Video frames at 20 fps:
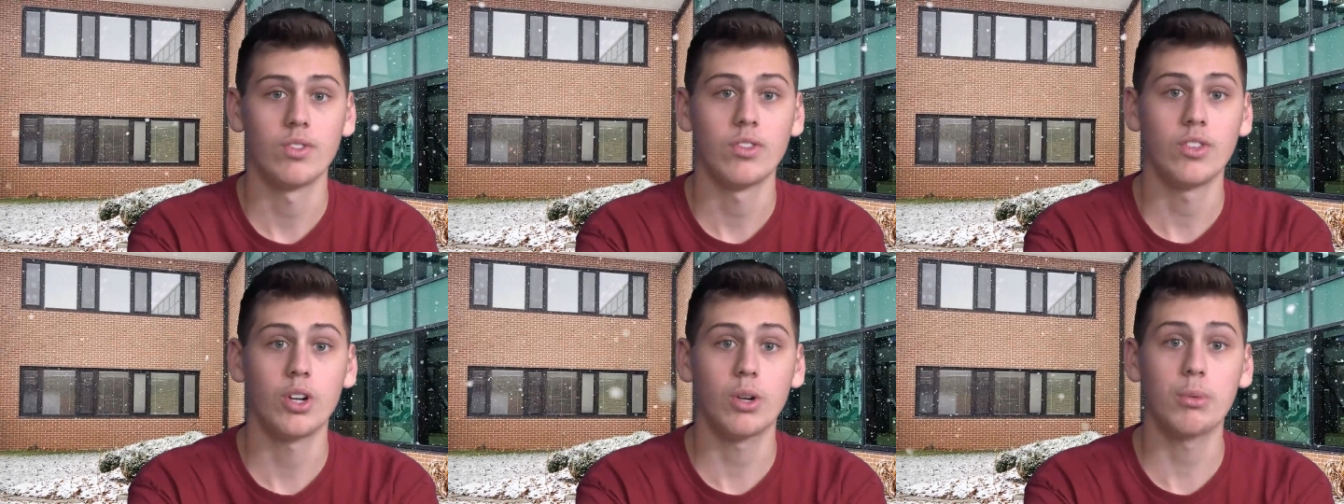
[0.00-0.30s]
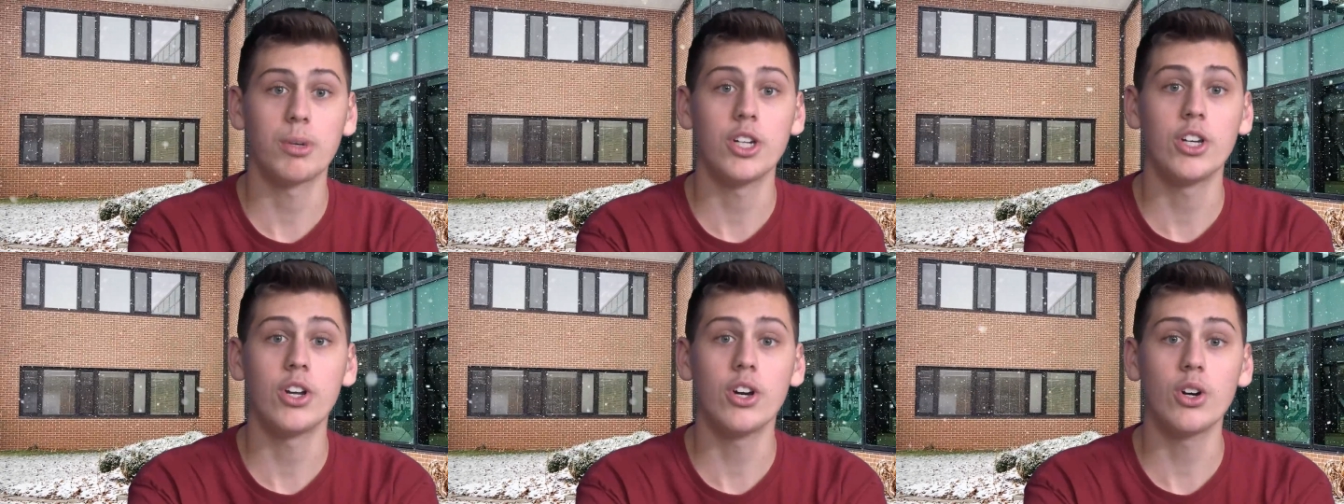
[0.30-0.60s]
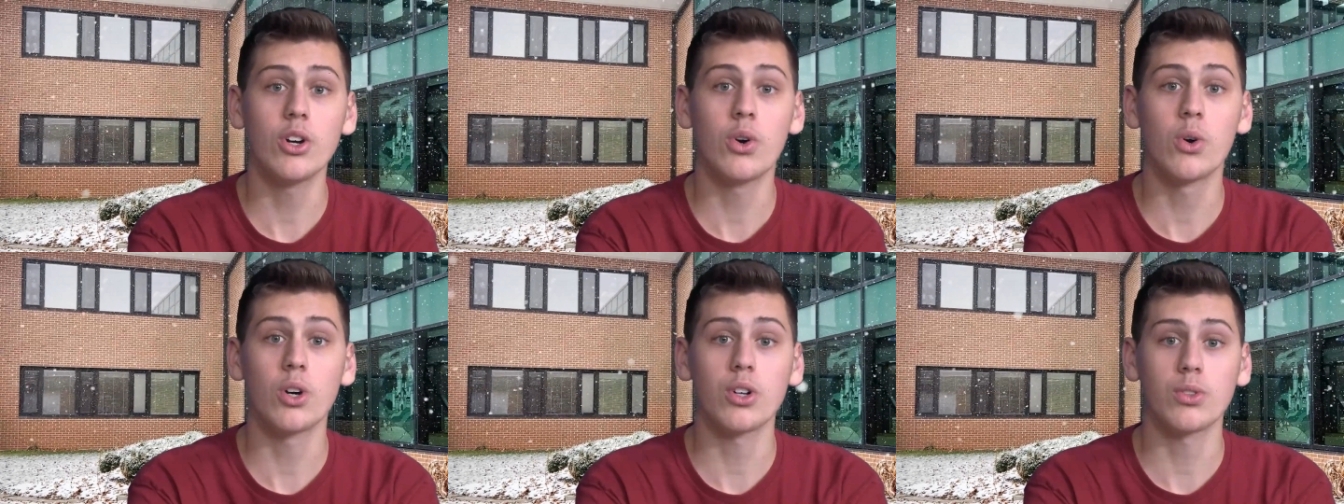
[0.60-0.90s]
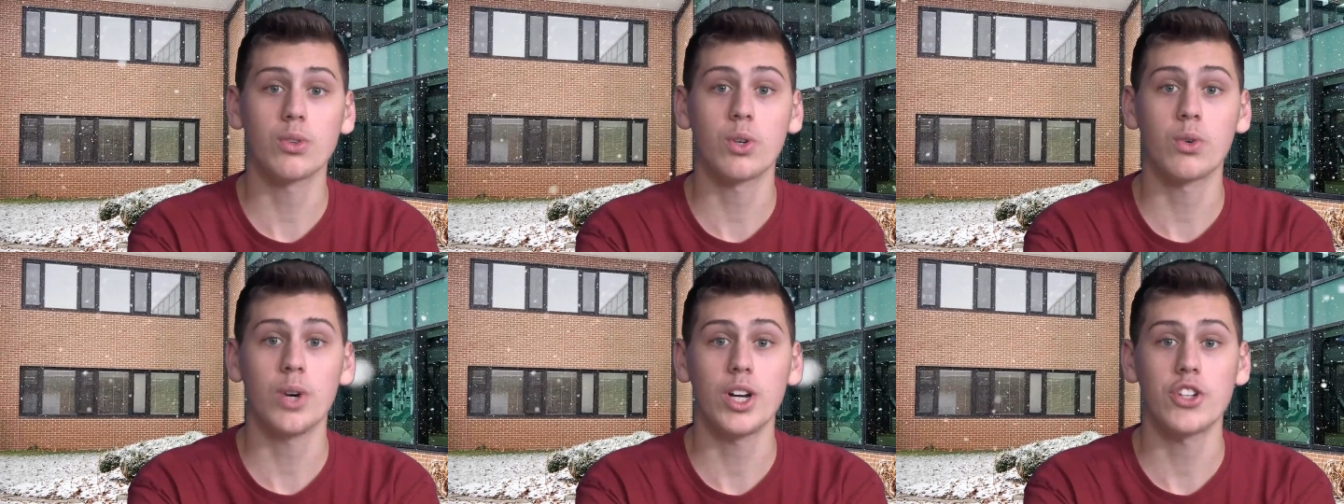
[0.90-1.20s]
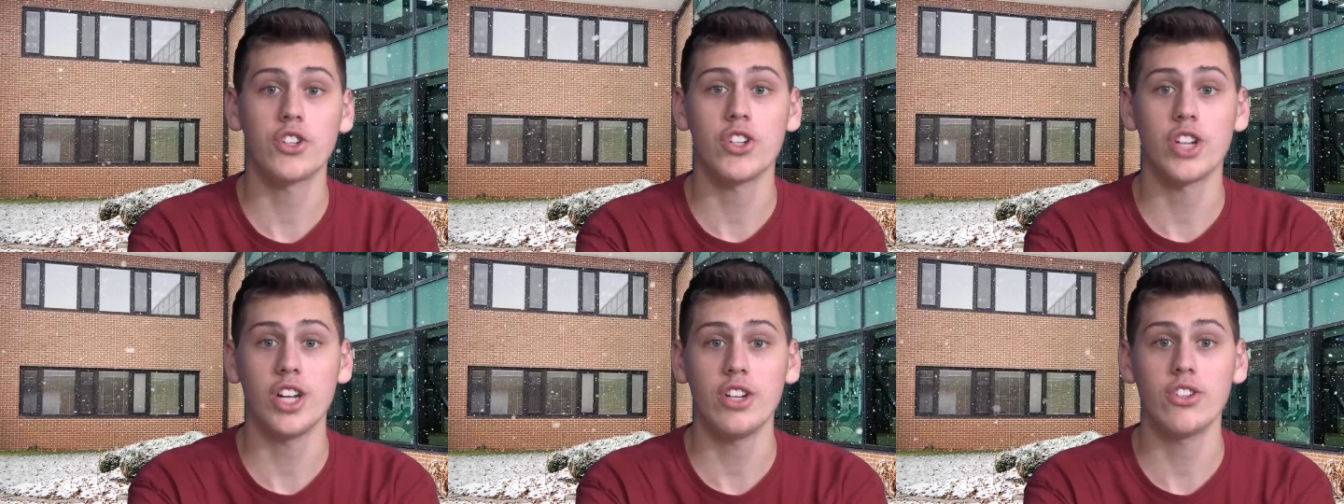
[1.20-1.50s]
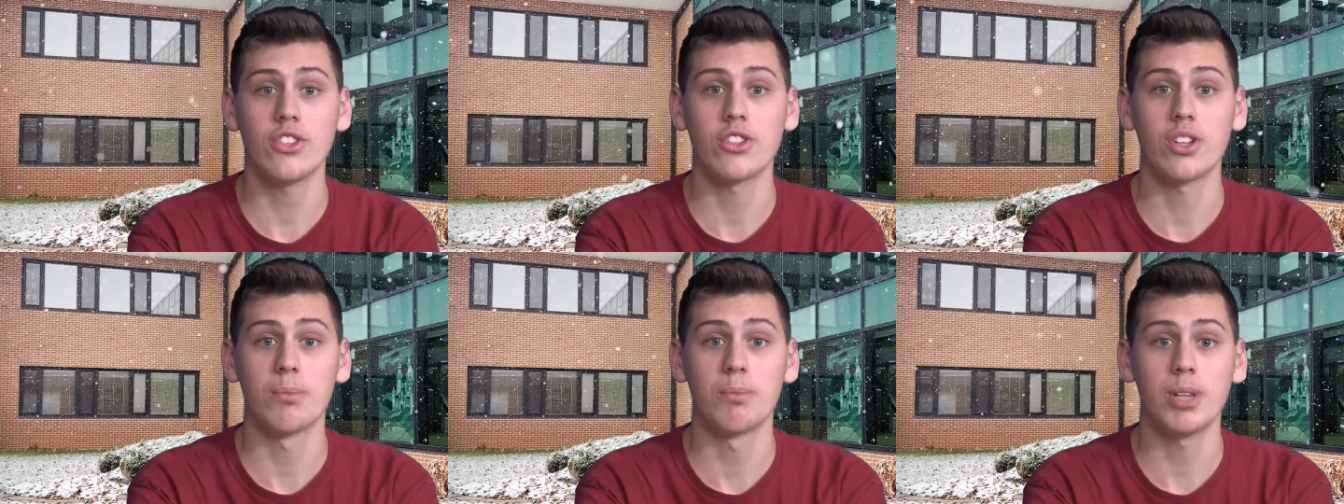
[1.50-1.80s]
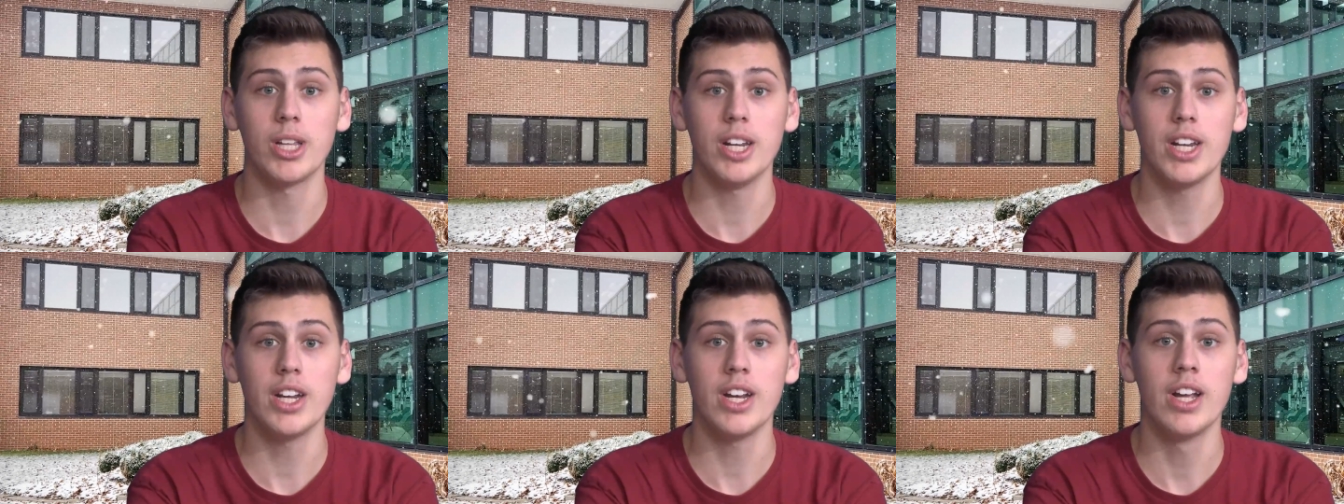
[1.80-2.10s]
There will be no course request changes
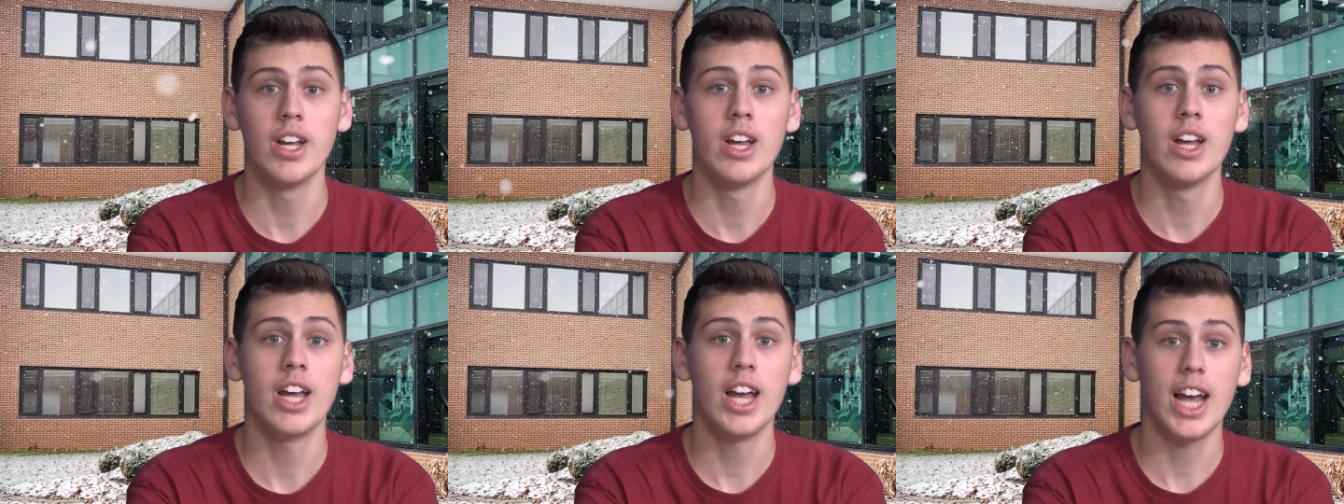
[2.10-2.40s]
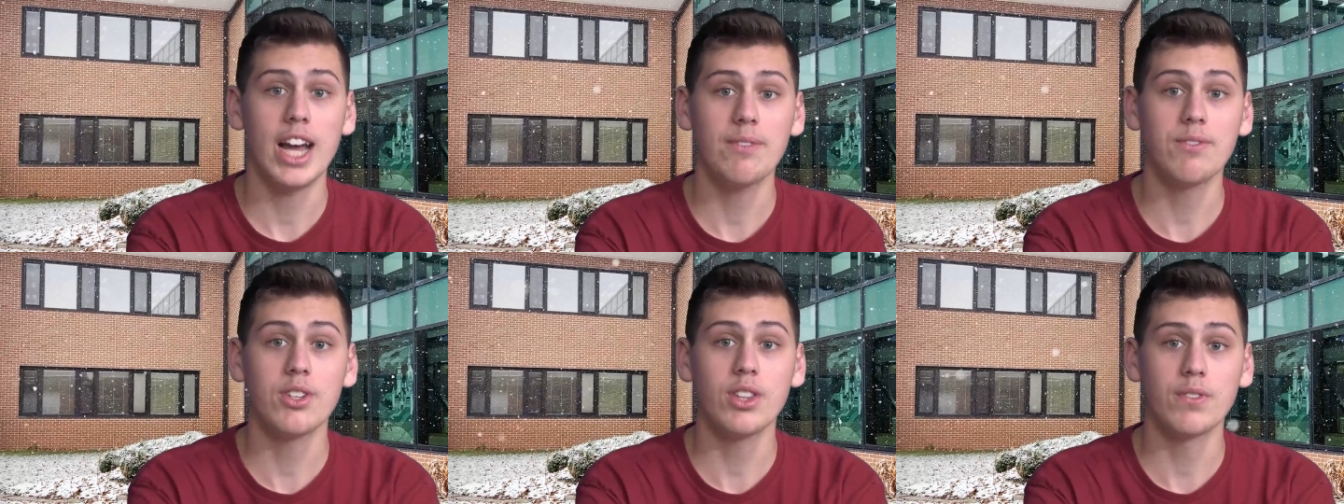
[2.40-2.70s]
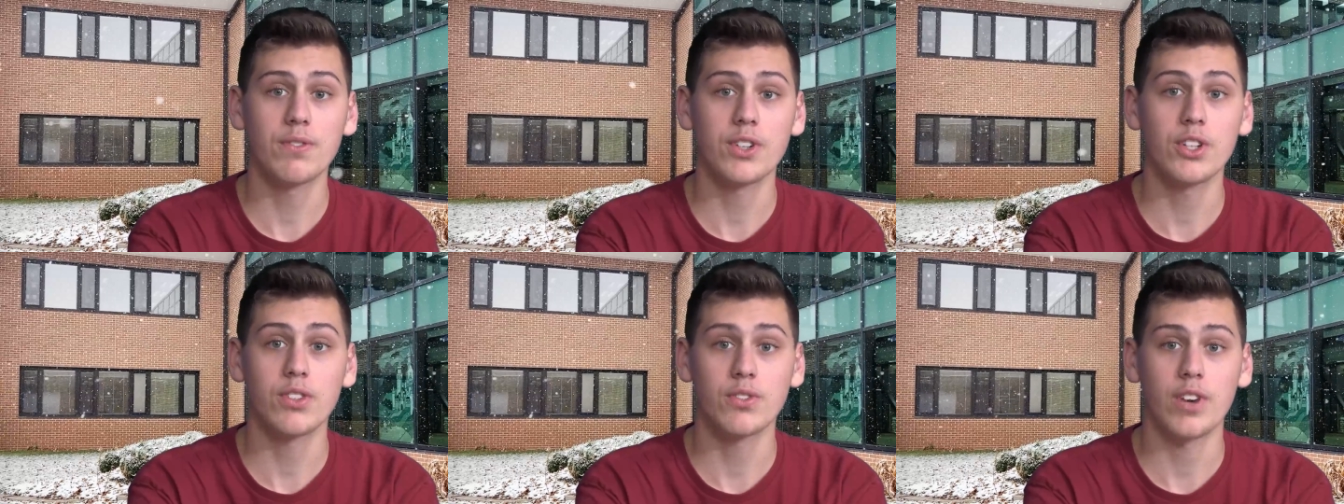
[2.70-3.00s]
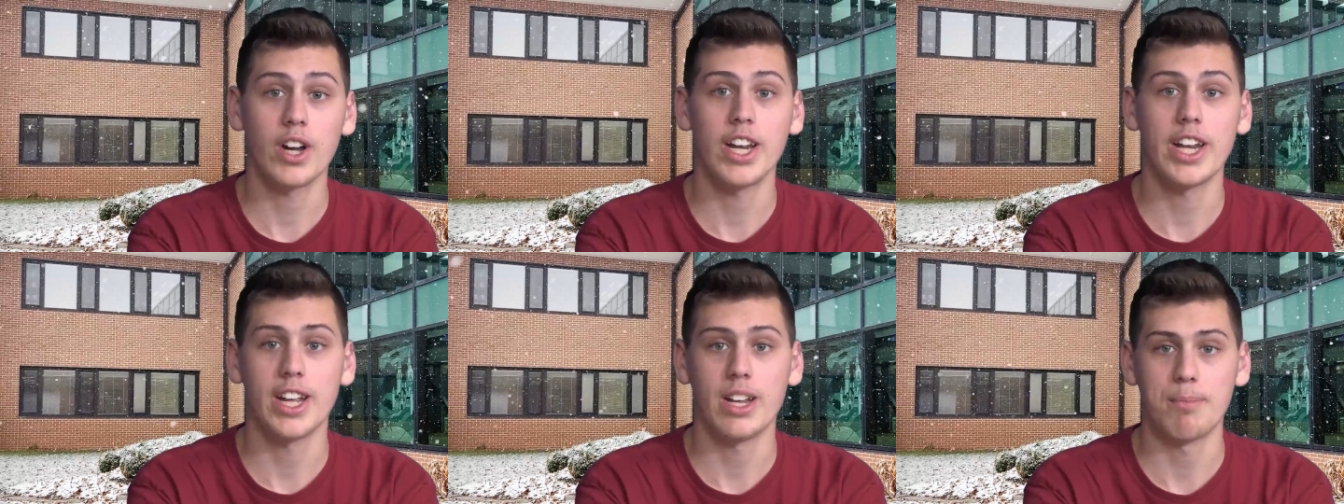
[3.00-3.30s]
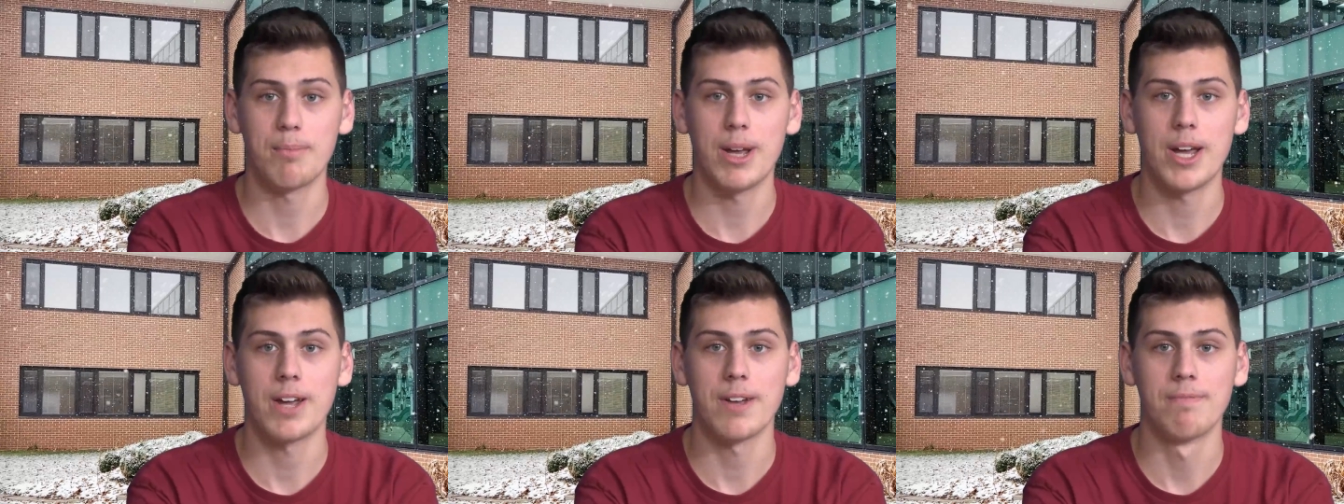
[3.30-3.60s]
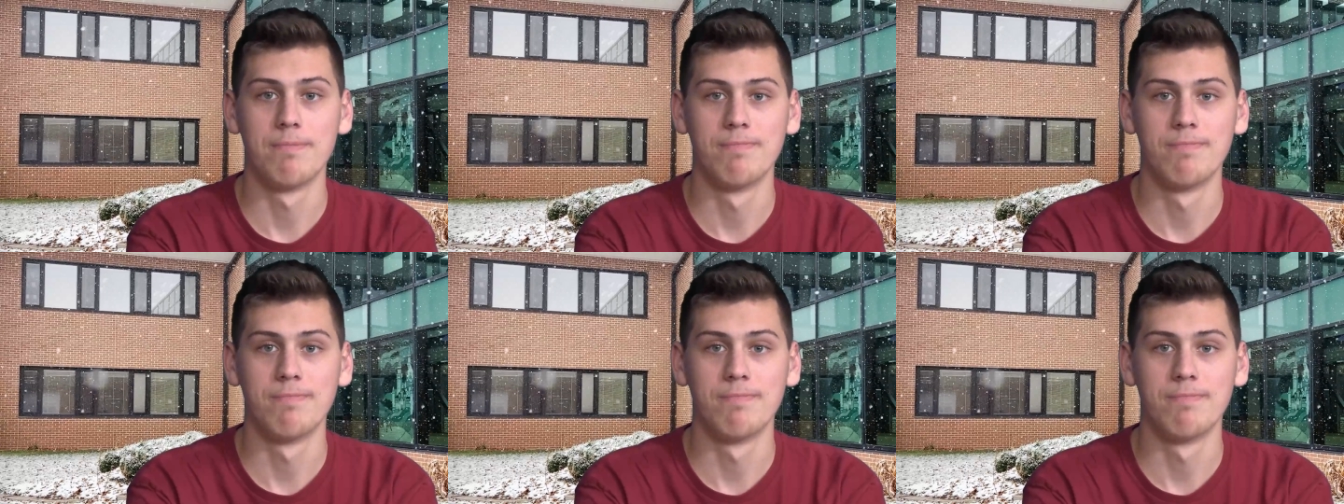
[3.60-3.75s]
completed after the first Friday in May.